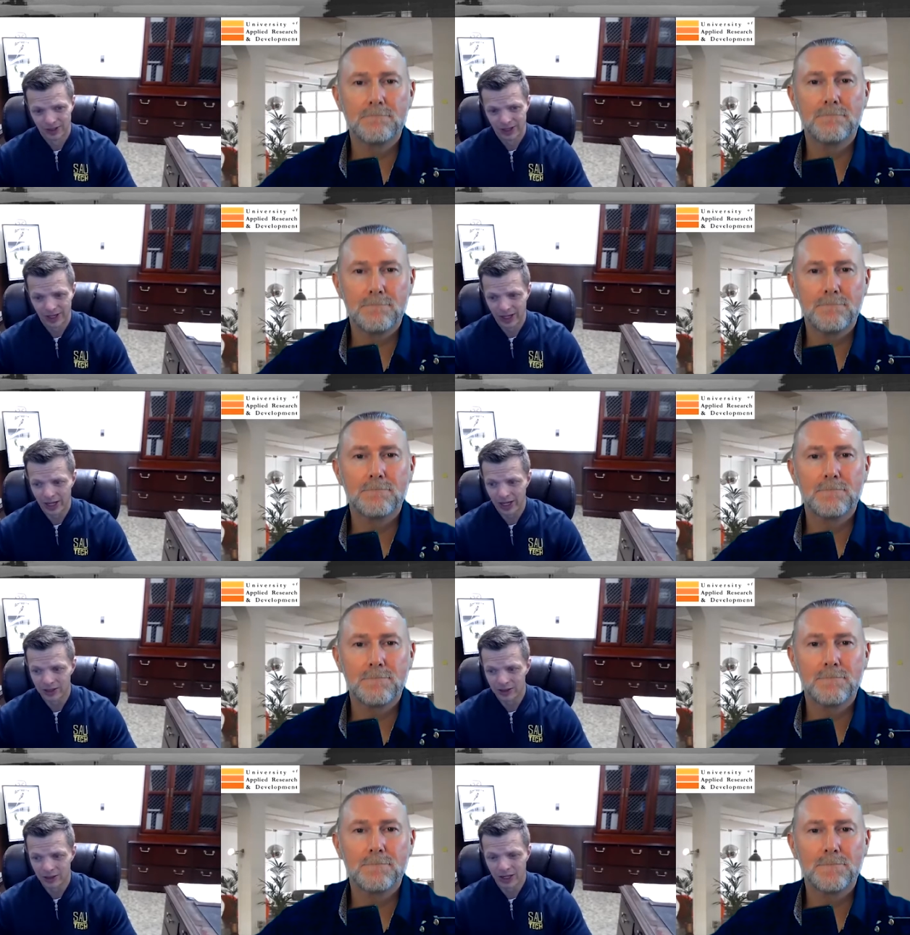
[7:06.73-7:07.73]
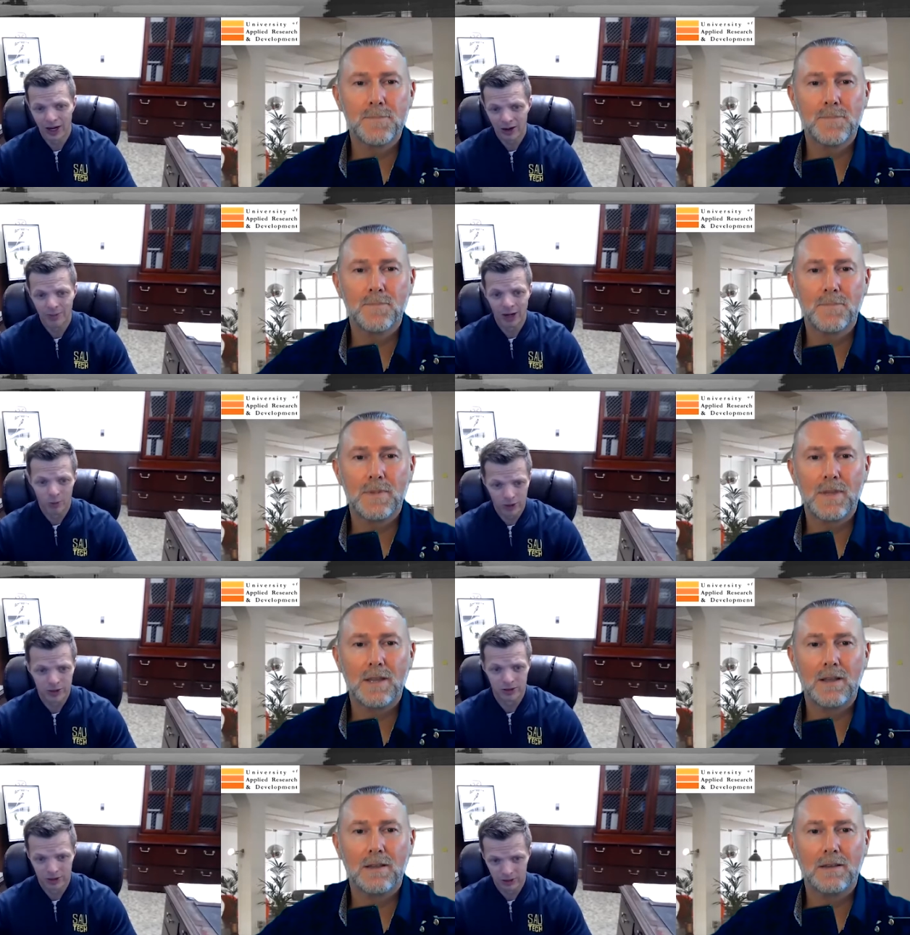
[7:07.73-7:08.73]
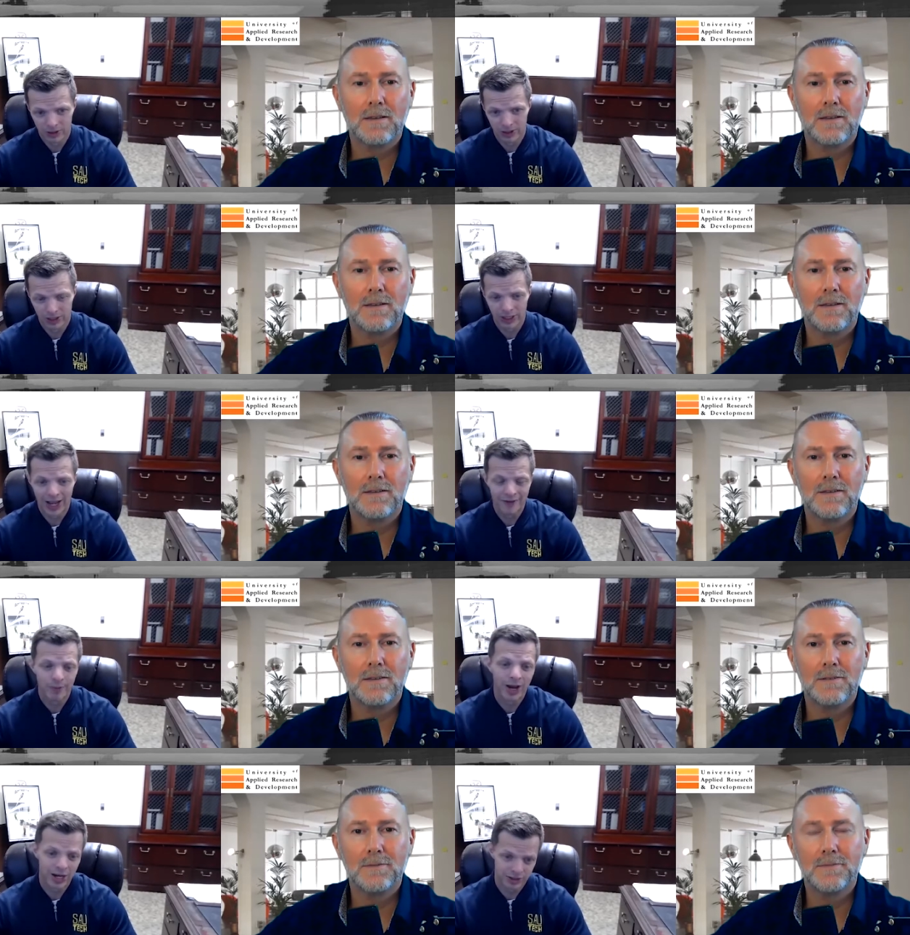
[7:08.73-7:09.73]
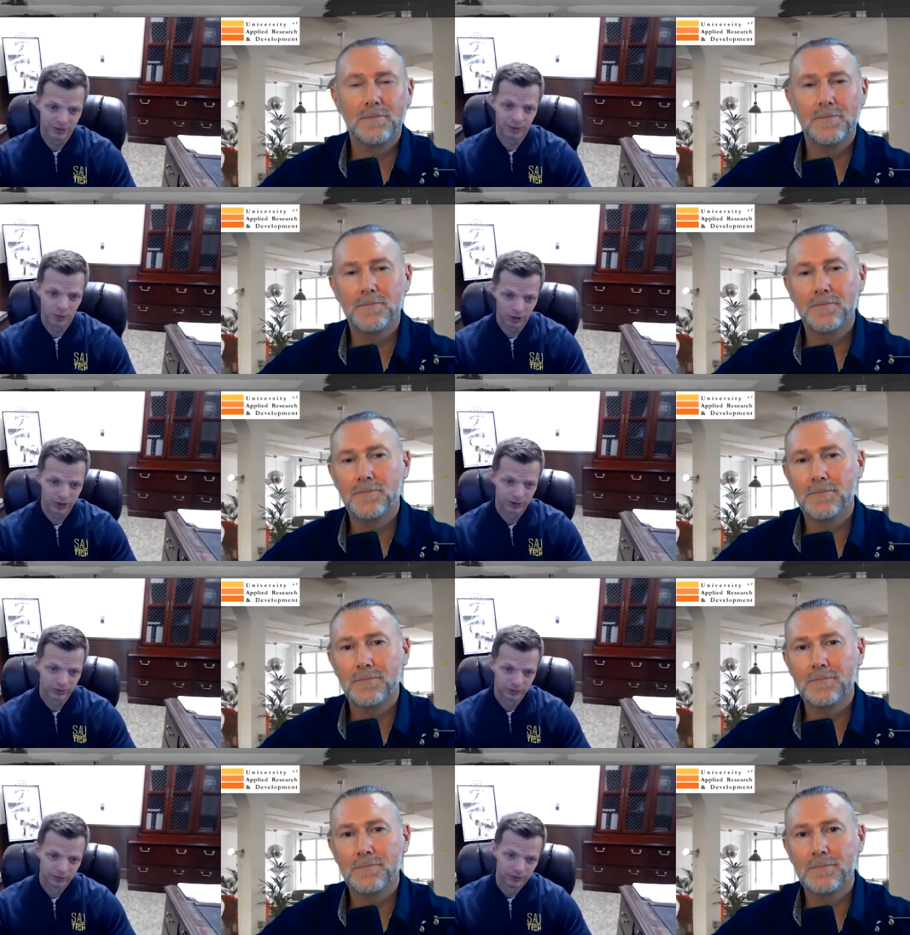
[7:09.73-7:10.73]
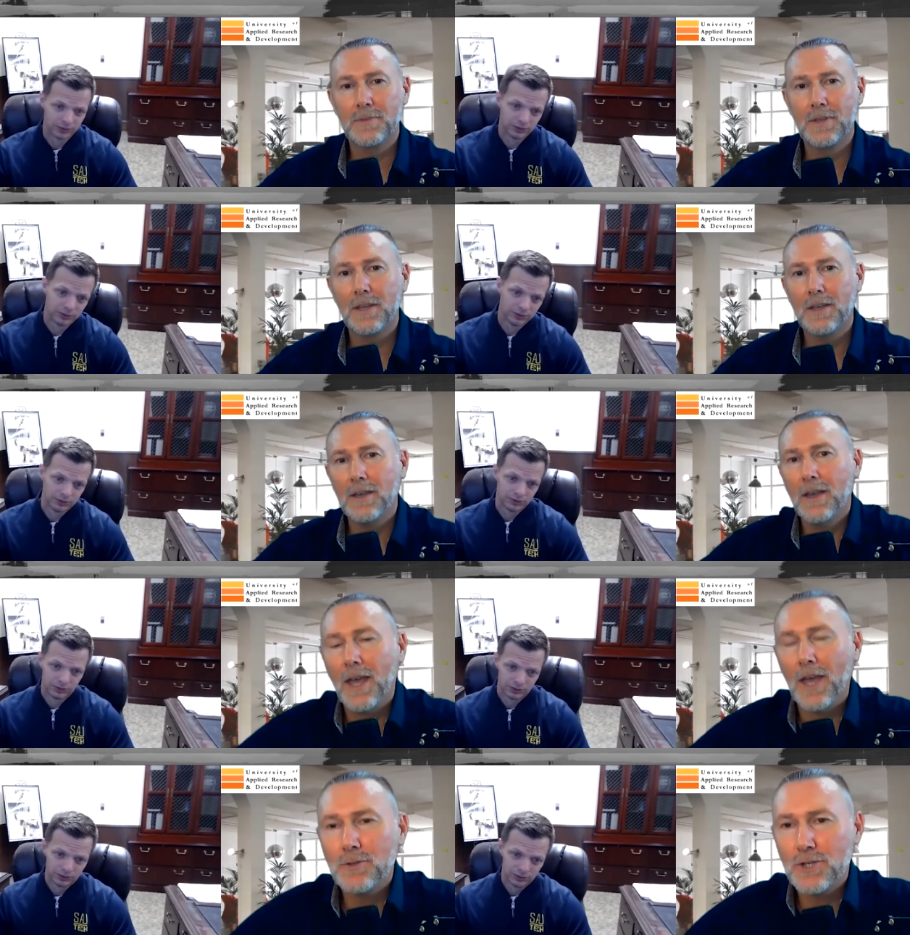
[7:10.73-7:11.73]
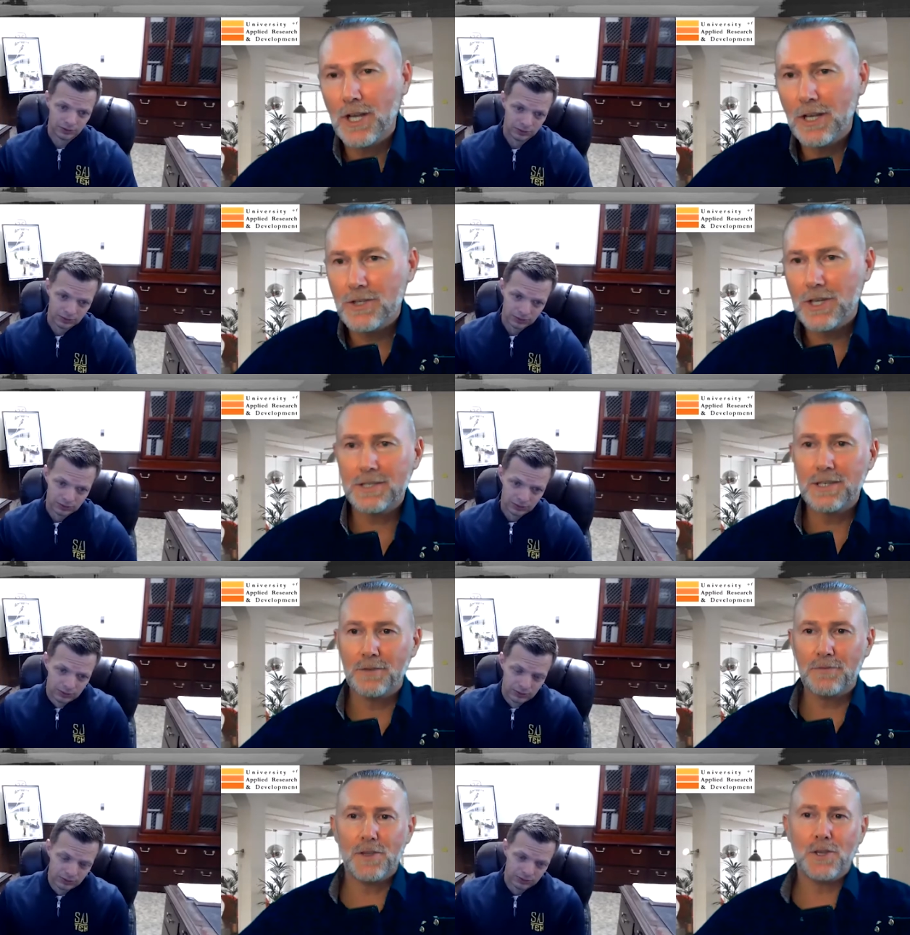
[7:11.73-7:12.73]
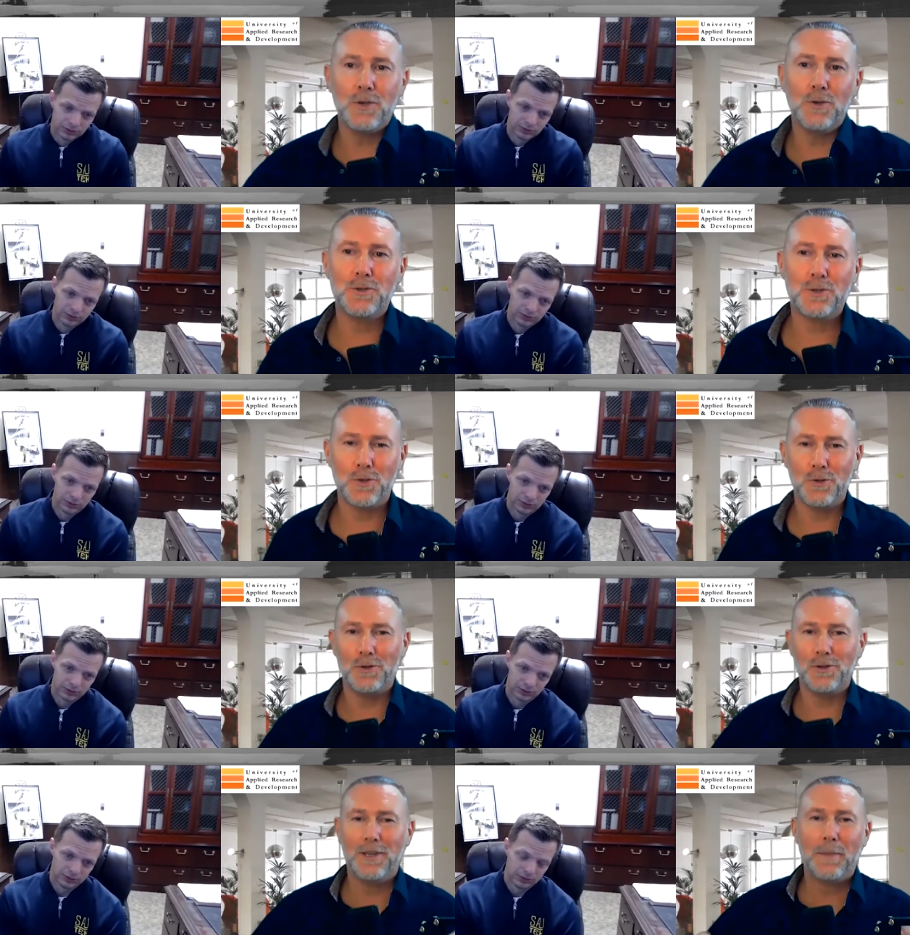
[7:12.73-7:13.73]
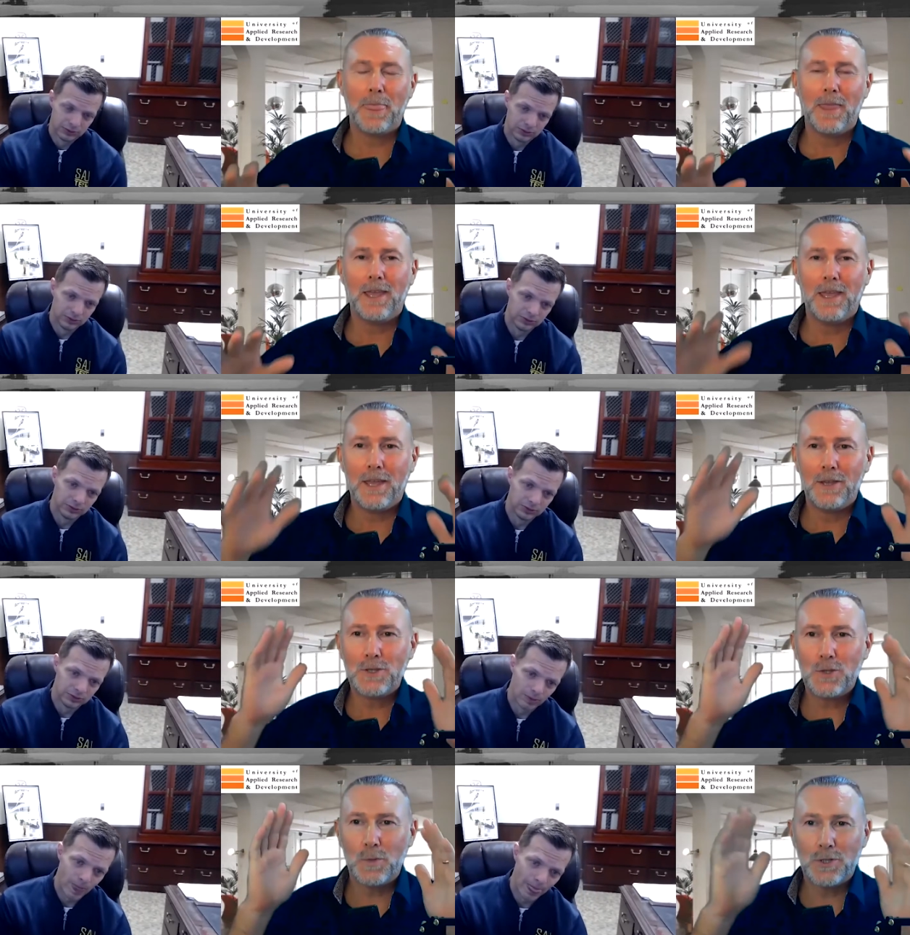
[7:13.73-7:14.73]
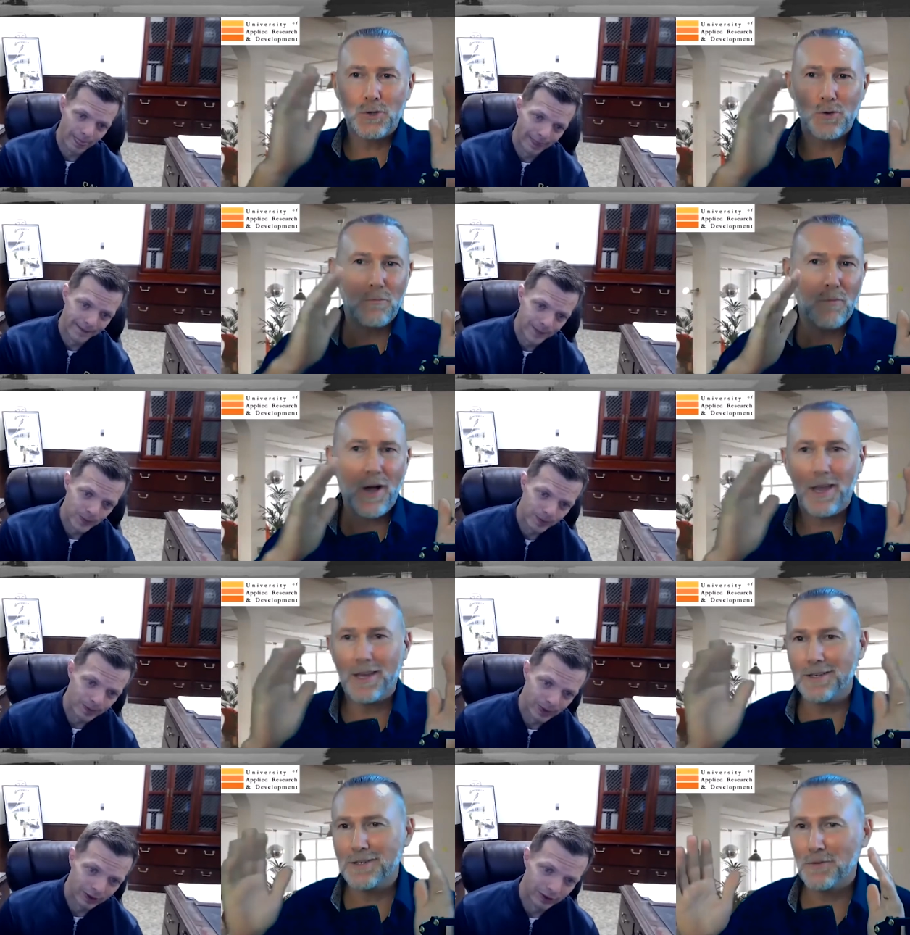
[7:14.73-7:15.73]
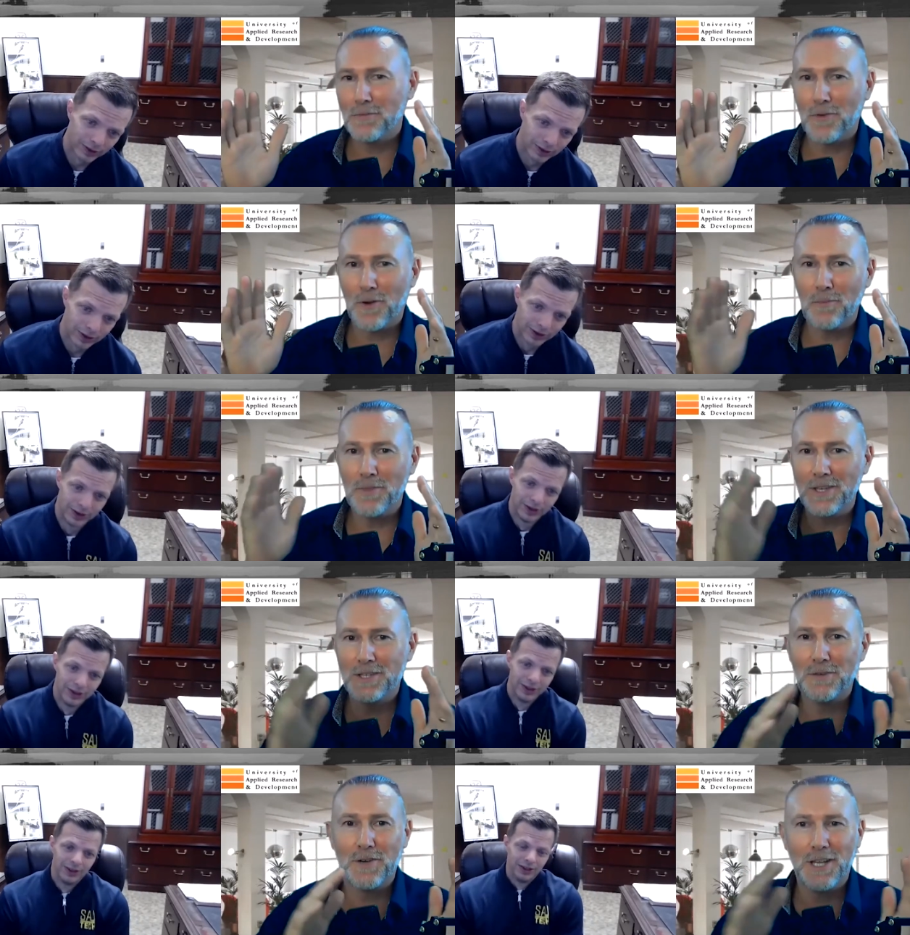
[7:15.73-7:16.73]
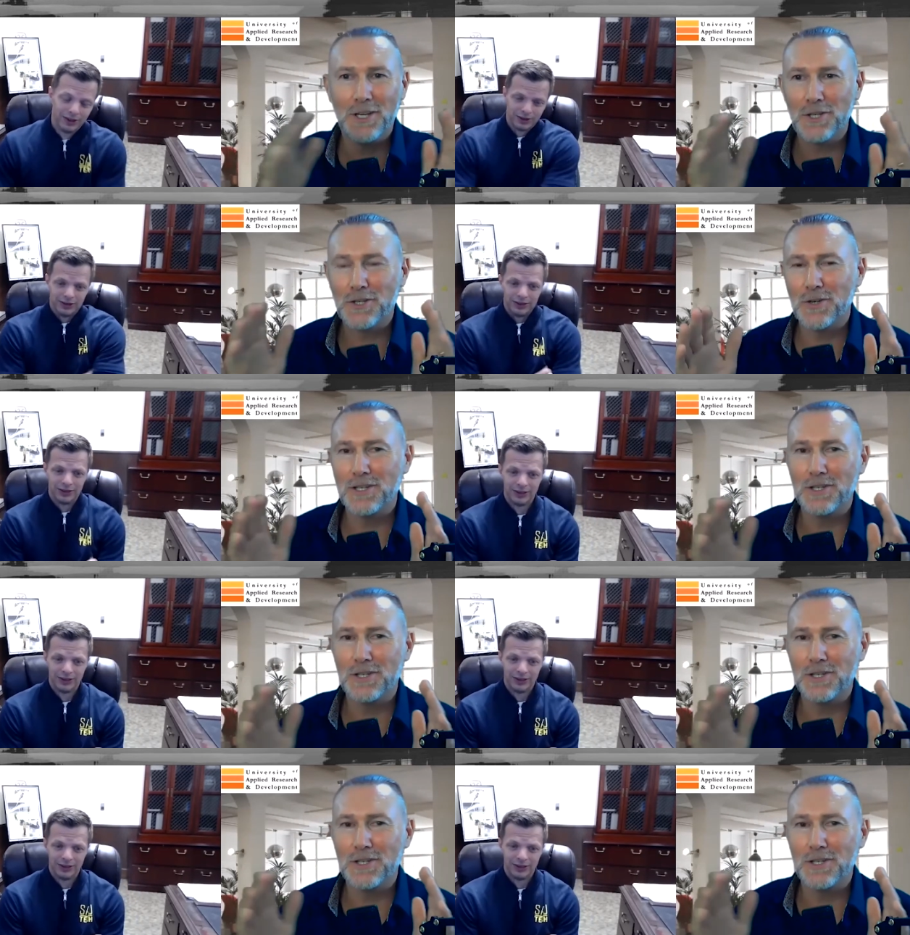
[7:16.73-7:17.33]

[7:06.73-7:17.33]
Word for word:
Speaker 1: and, and to care about what you're doing and have a passion for it
Speaker 2: how challenging is it for you to switch your mind from these different industries and